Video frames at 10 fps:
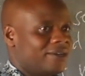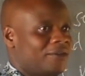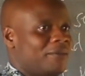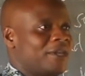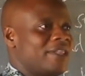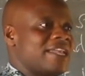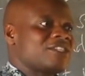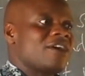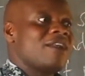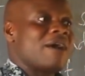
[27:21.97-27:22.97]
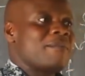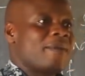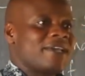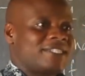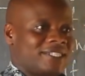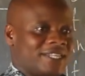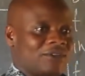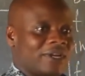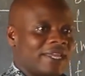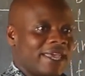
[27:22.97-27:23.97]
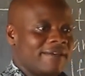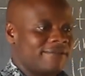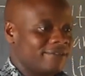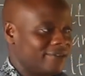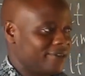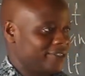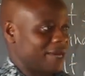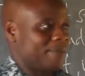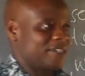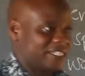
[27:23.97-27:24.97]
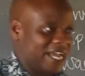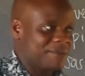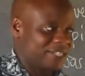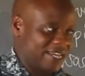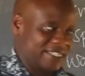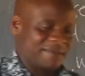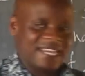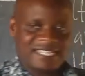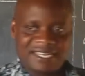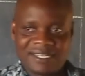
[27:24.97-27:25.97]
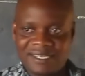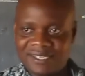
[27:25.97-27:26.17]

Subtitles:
You mean there is only one point that you can give? Suppose it comes in examination?